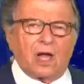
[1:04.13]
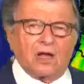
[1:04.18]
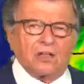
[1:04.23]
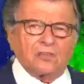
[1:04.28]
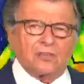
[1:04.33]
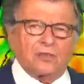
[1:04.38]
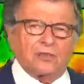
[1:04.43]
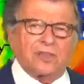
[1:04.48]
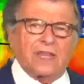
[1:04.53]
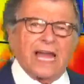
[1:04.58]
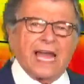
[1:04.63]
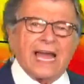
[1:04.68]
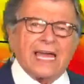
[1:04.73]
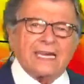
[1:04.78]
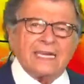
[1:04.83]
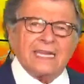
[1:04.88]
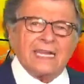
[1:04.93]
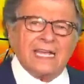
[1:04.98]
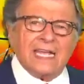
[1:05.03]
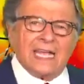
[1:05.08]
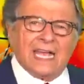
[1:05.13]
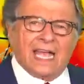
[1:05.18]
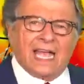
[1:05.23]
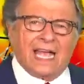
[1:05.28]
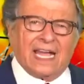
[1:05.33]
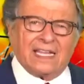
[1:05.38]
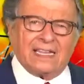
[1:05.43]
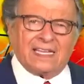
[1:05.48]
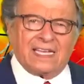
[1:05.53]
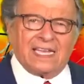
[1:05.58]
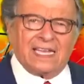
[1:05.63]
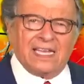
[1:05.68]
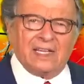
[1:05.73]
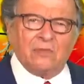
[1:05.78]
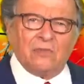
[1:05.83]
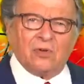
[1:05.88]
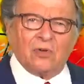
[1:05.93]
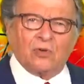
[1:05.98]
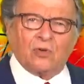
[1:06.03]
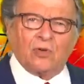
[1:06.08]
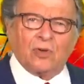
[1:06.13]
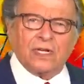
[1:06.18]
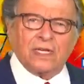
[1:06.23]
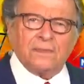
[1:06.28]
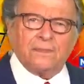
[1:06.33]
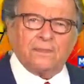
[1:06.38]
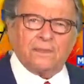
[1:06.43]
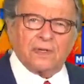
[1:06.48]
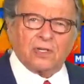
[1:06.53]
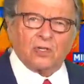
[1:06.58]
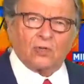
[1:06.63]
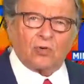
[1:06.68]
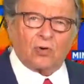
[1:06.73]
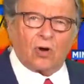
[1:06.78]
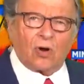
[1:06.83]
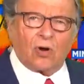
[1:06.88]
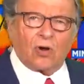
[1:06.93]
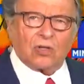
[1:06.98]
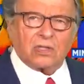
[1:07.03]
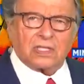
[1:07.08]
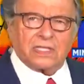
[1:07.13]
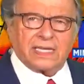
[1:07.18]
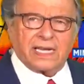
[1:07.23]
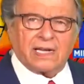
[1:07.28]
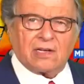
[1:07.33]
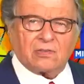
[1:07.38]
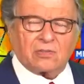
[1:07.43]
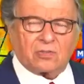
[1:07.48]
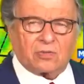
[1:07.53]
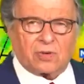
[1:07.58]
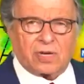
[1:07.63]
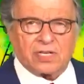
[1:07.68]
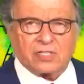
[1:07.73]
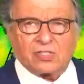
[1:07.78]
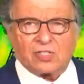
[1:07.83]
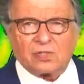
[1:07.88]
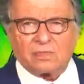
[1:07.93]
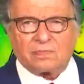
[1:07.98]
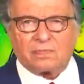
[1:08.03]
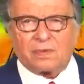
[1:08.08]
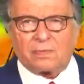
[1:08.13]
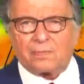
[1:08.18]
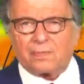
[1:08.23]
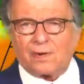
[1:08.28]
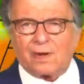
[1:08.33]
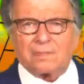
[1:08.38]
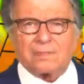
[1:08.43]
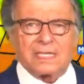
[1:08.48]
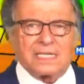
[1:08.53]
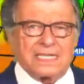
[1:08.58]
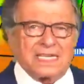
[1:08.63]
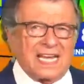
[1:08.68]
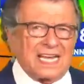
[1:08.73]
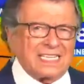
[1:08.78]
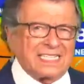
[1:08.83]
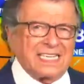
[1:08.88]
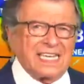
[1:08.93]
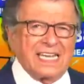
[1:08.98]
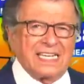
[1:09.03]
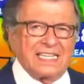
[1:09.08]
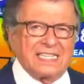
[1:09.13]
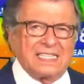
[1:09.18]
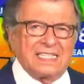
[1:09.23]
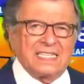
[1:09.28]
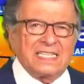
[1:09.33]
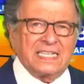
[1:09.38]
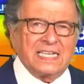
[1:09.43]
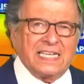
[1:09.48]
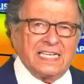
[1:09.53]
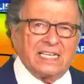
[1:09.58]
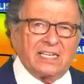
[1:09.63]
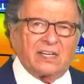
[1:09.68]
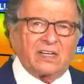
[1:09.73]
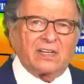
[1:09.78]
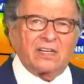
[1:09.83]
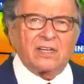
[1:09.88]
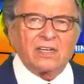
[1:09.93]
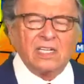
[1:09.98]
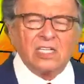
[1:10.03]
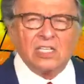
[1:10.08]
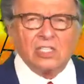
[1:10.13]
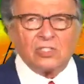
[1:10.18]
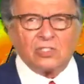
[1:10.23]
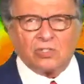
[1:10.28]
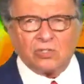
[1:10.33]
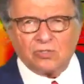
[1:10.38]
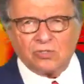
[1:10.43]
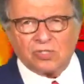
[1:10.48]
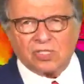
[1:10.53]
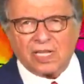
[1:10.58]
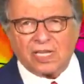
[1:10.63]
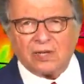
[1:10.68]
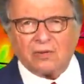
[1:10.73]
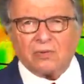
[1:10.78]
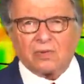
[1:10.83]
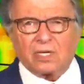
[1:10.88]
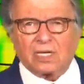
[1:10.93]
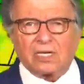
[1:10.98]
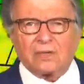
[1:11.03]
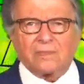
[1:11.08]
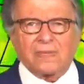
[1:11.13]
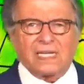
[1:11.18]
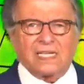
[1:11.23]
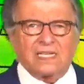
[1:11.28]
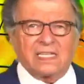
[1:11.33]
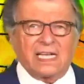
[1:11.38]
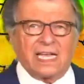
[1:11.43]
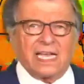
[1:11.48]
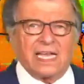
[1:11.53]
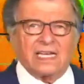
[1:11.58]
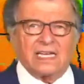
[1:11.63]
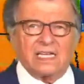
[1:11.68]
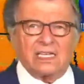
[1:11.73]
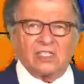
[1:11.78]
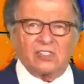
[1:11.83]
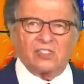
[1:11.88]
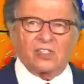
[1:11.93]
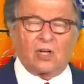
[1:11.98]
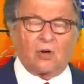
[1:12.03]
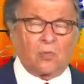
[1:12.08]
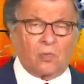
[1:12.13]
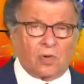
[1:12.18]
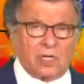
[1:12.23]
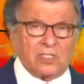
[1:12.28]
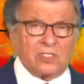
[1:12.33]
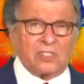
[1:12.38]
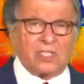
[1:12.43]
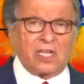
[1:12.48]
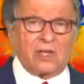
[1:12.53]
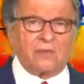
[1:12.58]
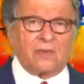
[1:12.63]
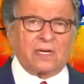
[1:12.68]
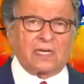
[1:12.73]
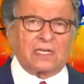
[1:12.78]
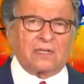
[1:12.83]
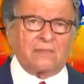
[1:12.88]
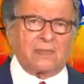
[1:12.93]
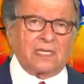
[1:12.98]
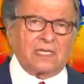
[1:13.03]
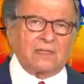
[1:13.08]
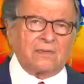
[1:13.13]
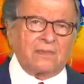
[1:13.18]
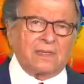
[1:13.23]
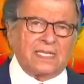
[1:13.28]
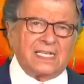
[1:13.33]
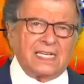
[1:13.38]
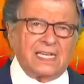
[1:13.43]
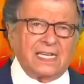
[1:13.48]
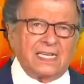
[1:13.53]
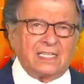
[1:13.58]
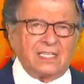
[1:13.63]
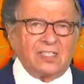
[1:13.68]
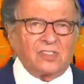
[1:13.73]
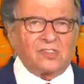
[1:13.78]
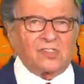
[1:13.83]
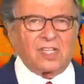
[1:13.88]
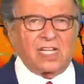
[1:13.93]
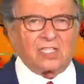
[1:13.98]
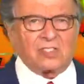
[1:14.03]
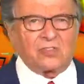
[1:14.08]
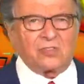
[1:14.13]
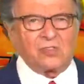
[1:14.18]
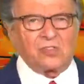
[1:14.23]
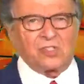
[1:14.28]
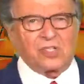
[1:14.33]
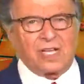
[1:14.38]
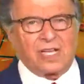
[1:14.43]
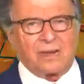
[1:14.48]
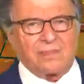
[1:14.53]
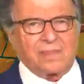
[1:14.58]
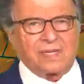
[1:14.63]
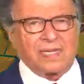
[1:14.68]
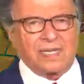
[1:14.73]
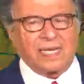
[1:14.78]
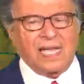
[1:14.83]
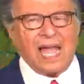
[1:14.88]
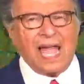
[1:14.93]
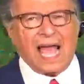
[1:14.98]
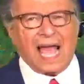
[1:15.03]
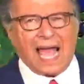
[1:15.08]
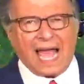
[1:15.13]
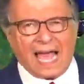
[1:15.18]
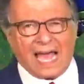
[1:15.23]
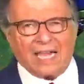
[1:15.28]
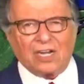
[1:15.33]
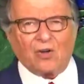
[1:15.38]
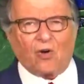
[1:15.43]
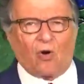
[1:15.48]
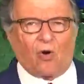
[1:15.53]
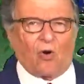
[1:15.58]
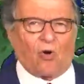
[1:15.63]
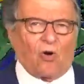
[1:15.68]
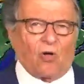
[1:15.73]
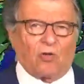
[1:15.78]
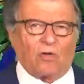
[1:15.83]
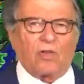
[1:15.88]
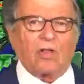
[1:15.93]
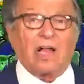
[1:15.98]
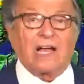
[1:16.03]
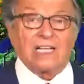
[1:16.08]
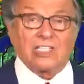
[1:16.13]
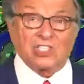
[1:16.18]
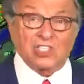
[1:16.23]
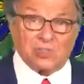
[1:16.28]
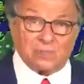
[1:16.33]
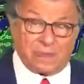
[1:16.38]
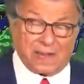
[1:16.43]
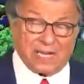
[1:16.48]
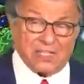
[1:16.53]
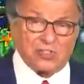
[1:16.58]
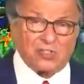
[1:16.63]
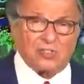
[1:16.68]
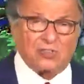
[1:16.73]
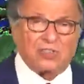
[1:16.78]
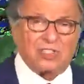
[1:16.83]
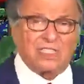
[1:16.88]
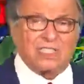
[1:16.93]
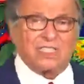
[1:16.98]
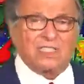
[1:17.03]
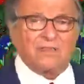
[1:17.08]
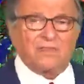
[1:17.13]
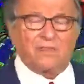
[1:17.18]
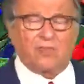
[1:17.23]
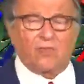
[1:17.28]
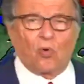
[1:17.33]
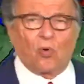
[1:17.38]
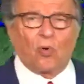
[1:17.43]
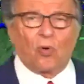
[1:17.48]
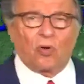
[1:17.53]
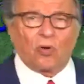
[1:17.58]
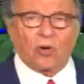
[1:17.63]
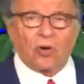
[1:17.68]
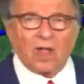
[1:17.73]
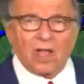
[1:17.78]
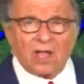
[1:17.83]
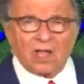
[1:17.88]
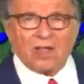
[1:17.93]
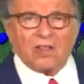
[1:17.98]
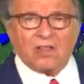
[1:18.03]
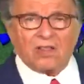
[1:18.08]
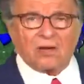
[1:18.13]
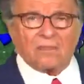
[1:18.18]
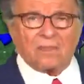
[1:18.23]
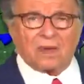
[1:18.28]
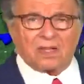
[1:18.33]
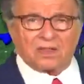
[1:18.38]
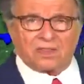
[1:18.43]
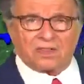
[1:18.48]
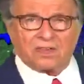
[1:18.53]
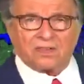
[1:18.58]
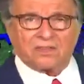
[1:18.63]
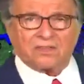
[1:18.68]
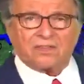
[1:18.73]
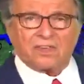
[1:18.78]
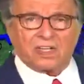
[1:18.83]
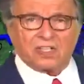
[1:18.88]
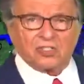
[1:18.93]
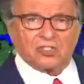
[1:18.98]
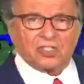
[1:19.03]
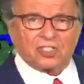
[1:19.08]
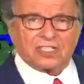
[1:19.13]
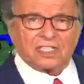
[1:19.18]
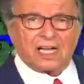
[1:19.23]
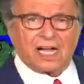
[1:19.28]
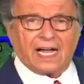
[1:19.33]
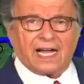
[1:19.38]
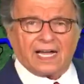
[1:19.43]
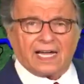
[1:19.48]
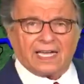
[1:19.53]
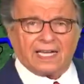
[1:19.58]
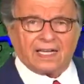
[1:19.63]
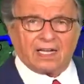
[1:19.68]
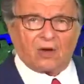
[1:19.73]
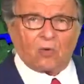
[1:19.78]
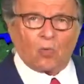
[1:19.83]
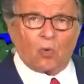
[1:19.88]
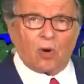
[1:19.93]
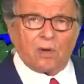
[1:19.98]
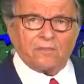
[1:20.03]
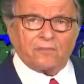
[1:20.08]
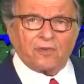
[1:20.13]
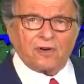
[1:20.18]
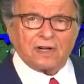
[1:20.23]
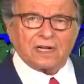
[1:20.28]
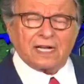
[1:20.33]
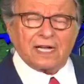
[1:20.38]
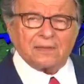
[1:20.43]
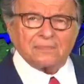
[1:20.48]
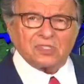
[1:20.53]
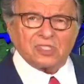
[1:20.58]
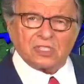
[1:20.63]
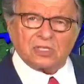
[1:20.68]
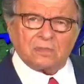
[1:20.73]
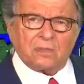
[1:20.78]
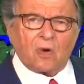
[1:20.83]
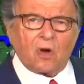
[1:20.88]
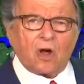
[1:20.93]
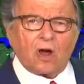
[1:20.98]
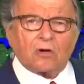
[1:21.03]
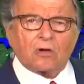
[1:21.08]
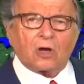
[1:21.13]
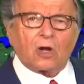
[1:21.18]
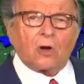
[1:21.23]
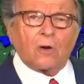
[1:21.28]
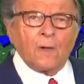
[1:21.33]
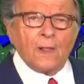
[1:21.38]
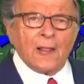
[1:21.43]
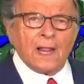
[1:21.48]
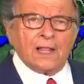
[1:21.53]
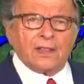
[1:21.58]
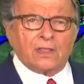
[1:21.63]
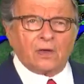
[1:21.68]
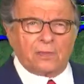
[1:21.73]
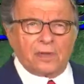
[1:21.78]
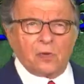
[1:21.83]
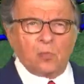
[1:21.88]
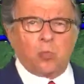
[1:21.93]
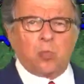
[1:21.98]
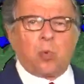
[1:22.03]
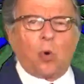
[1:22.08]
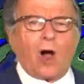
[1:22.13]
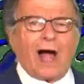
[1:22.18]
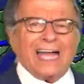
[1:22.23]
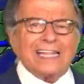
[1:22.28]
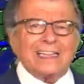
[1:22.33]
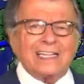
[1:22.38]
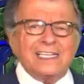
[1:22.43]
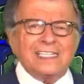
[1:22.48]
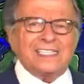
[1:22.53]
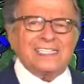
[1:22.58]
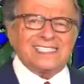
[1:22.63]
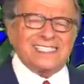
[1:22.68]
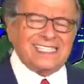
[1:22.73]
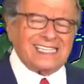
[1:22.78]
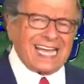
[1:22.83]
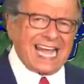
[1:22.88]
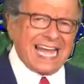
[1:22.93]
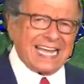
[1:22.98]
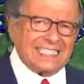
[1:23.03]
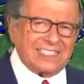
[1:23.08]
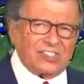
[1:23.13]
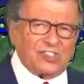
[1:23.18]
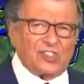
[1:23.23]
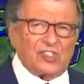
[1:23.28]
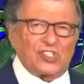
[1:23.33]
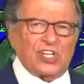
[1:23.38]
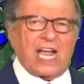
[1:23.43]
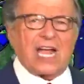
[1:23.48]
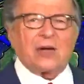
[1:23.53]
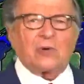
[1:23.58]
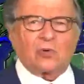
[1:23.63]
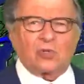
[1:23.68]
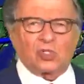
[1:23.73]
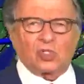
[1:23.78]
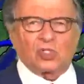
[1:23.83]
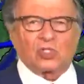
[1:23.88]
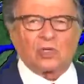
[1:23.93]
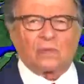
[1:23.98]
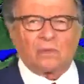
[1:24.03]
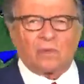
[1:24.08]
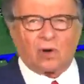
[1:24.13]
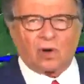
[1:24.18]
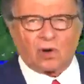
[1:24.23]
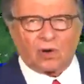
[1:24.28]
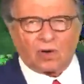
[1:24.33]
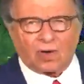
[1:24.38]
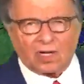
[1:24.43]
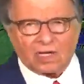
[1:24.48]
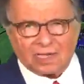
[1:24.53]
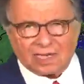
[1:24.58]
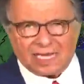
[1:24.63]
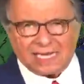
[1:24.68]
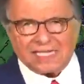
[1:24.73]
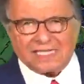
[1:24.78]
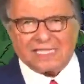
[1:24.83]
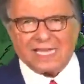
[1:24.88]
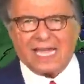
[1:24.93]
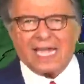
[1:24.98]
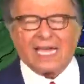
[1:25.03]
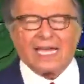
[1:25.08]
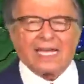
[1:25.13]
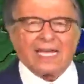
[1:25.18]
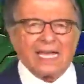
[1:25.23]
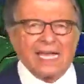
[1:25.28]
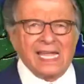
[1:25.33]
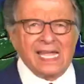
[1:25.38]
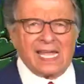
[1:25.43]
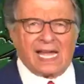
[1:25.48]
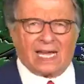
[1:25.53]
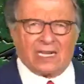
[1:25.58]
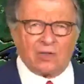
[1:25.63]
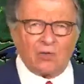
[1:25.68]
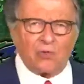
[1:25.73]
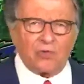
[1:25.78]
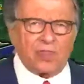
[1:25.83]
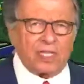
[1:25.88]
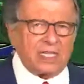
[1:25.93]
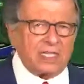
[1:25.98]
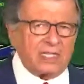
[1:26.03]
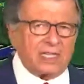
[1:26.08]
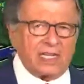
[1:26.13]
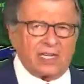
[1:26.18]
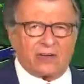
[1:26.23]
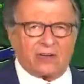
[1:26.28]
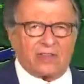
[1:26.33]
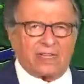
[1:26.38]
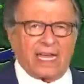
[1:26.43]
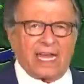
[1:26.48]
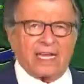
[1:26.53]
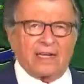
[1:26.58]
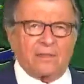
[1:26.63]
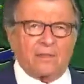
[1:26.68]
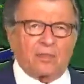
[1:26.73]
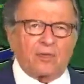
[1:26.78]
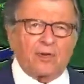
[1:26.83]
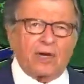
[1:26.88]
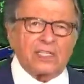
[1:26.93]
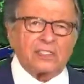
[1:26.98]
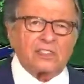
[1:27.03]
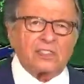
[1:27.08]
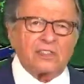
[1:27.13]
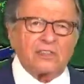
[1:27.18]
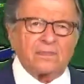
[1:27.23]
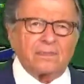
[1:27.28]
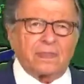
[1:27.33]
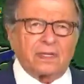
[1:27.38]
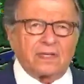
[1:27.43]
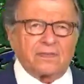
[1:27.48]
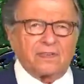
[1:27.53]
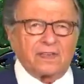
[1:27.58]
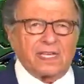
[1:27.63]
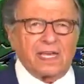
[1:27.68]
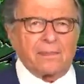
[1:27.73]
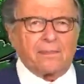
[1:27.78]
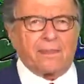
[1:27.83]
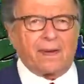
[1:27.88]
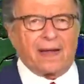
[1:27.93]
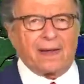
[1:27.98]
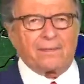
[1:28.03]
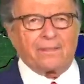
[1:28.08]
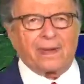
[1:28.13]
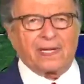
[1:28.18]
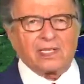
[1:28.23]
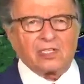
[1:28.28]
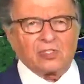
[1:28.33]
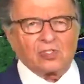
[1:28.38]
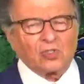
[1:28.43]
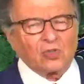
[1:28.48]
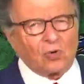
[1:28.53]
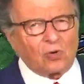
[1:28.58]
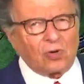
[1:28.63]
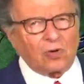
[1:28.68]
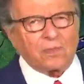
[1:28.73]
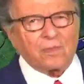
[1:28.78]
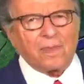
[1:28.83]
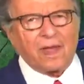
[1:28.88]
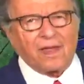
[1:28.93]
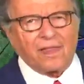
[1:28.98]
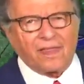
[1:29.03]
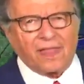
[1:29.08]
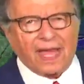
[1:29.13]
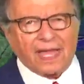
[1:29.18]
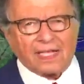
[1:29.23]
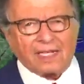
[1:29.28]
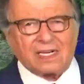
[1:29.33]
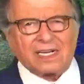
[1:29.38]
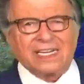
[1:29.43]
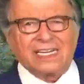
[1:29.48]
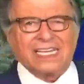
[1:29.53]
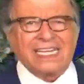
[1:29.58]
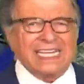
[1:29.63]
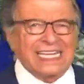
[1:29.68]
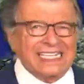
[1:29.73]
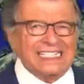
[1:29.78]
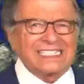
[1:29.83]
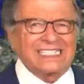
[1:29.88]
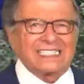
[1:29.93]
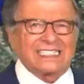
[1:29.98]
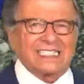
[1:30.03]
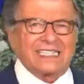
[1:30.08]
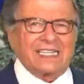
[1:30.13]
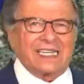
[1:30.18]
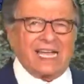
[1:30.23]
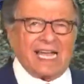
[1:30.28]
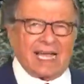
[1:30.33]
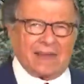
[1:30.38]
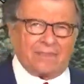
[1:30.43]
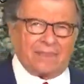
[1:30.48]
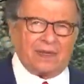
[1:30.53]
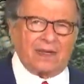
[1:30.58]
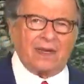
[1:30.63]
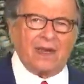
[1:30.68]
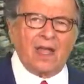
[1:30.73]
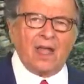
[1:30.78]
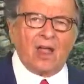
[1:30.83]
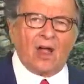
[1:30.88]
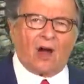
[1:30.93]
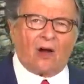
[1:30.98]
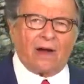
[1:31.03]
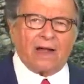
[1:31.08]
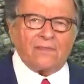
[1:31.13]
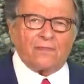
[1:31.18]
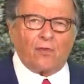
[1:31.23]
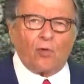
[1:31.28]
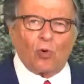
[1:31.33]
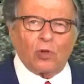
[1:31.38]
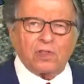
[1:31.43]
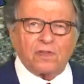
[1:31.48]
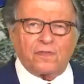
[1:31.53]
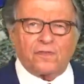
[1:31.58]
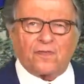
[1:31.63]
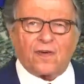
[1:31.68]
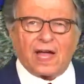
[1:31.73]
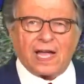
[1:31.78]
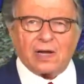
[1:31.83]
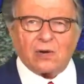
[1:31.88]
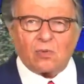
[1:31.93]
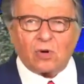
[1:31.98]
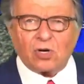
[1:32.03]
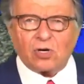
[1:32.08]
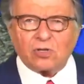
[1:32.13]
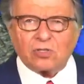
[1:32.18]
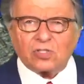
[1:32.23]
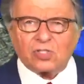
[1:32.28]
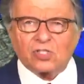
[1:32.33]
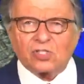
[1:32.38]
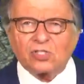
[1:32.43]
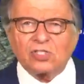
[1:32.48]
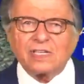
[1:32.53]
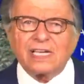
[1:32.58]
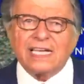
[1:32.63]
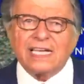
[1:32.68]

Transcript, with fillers: under that, and the heat will creep and crawl in our direction, but probably not get in here. Tuesday, we're going to be in the 80s. On Wednesday, we're going to be in the mid 80s. Not too shabby at all, especially for the month of July. A warm front comes in tomorrow. There'll be widely scattered showers tomorrow, late day. I don't think they're that impressive, but if you get popped by a storm, that can easily happen. All right, for the fireworks,